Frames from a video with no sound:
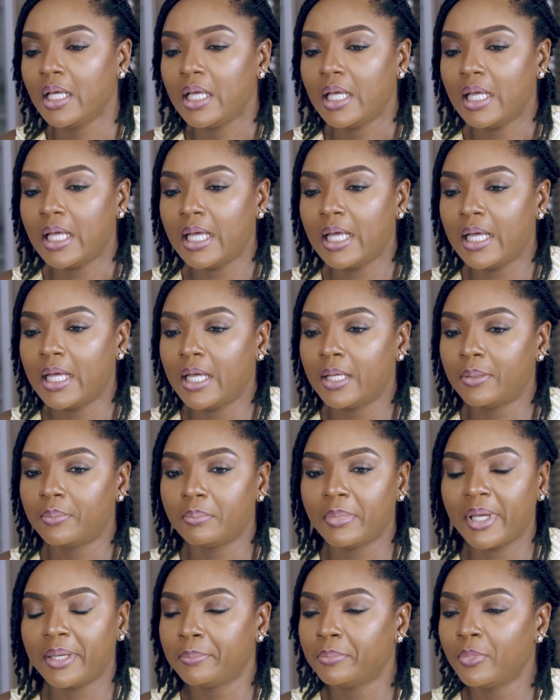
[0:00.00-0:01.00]

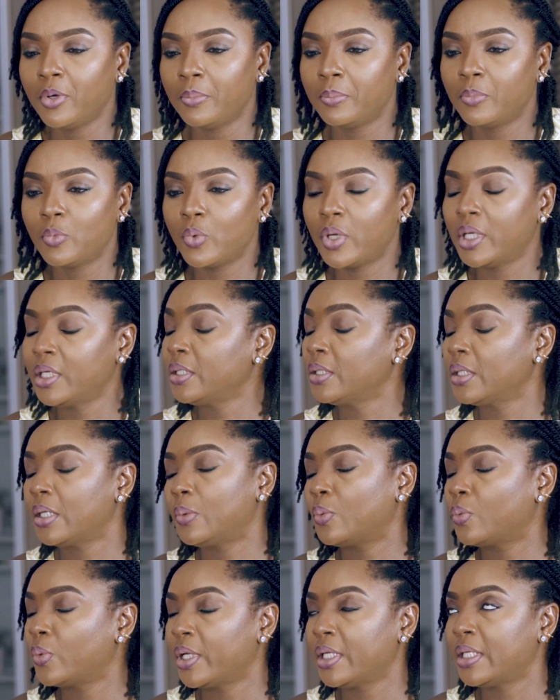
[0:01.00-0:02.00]
My mom,
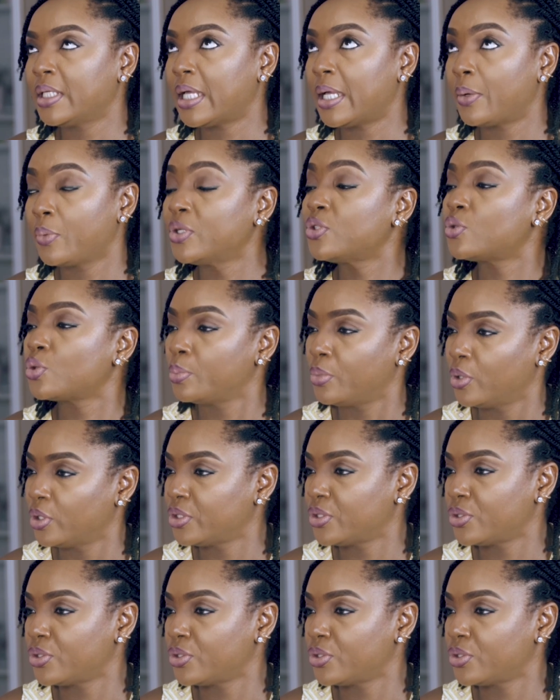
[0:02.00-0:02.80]
when I went to a boarding